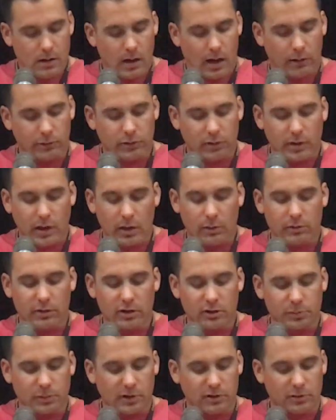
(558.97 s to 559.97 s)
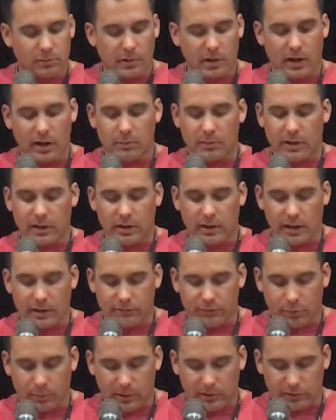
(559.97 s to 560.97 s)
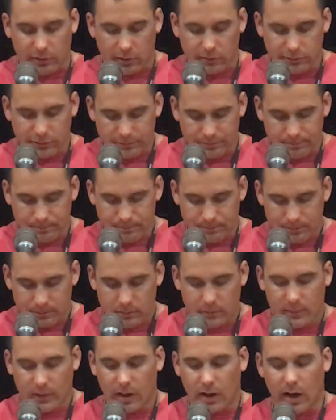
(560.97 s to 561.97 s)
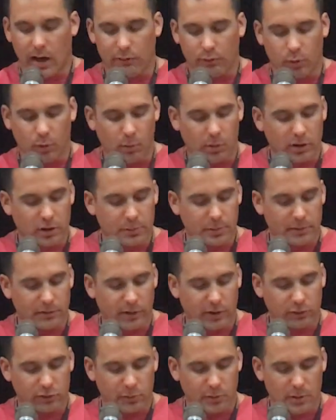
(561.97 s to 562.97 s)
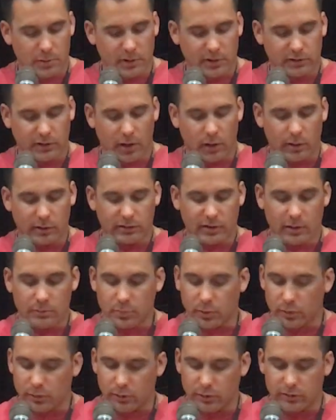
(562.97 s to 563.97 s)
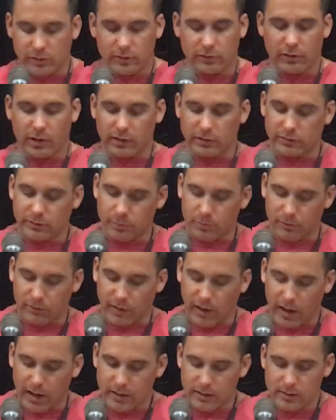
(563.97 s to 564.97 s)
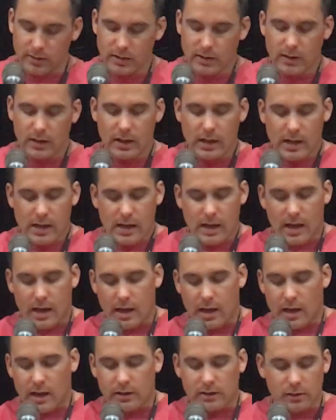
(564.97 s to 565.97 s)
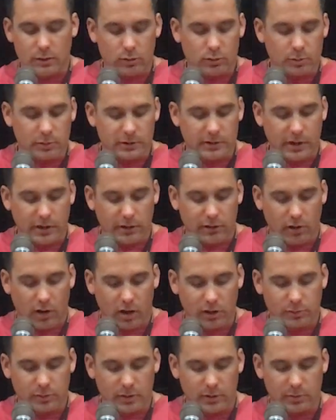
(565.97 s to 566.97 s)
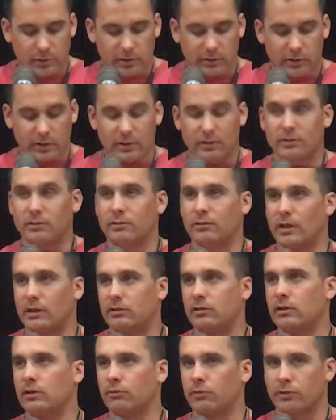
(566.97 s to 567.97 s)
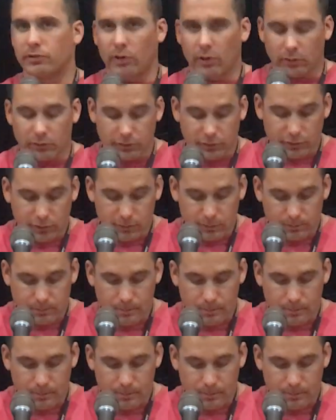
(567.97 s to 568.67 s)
I was okay with this because it meant I'd made a name for myself. Everyone wanted to be friends with me because I always had booze and drugs to provide, and no one would dare cross me because they'd seen the results.